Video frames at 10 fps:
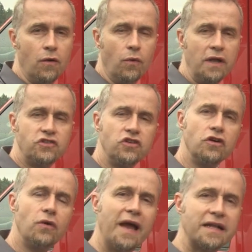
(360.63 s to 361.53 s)
Well, as you
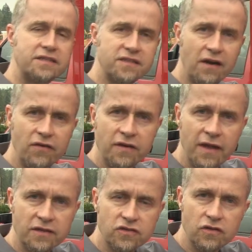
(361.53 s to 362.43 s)
know, at
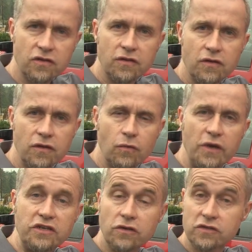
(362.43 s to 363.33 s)
Sirennet,
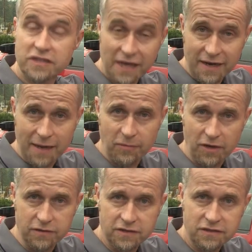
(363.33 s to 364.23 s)
we don't sell
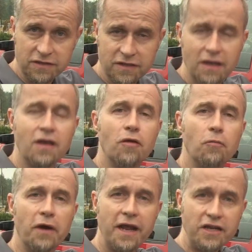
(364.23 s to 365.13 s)
ambulances,
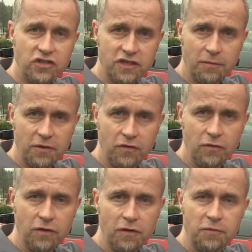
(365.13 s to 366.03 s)
but
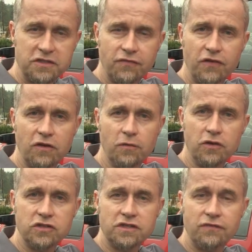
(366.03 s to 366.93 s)
H&W Pacific
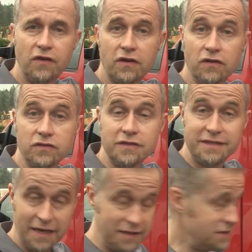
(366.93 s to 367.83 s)
Emergency Vehicles
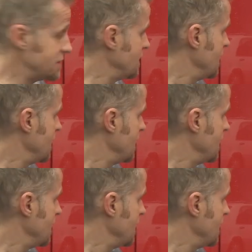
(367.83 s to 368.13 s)
does,